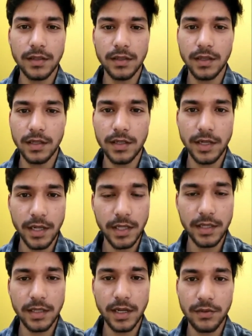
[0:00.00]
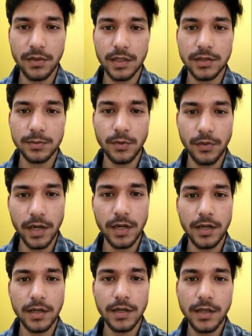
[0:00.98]
The training that was
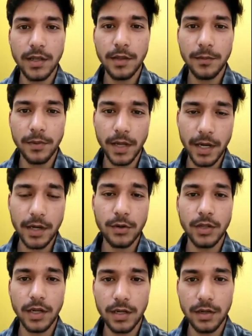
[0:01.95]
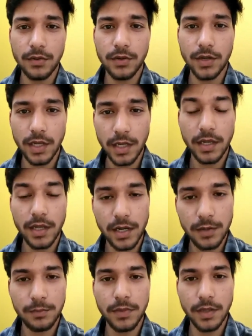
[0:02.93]
provided prior to the interview really
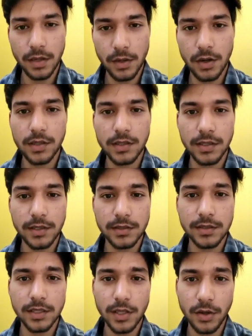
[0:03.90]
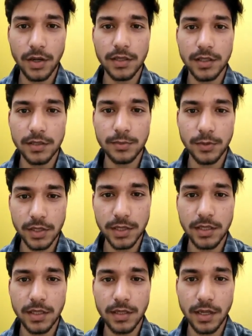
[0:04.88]
helped me a lot in securing this
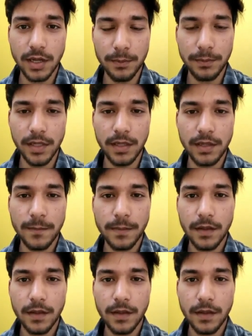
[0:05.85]
position in the company.